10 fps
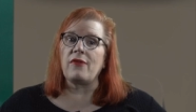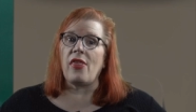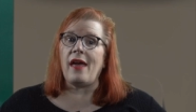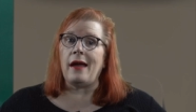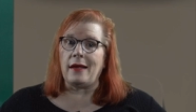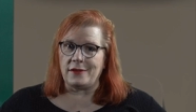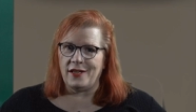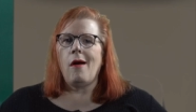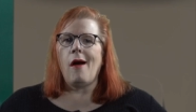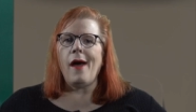for that.
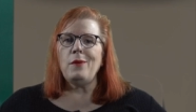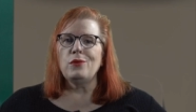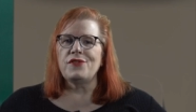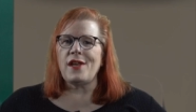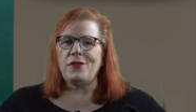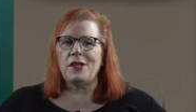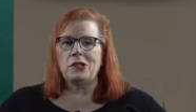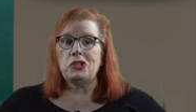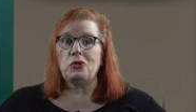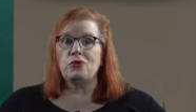I will set the
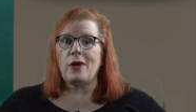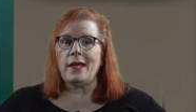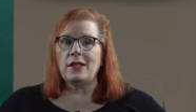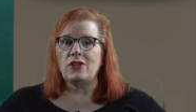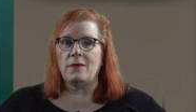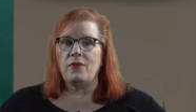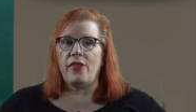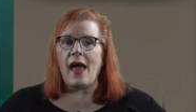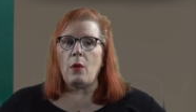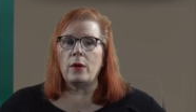initial tracking time for
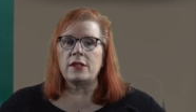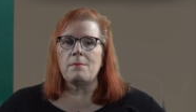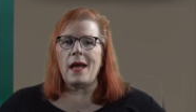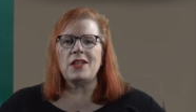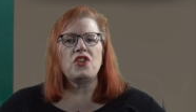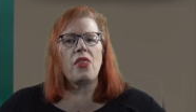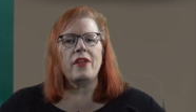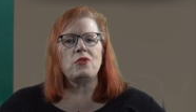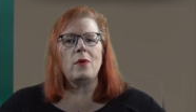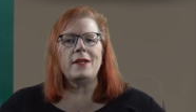that one to match
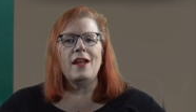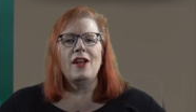this one,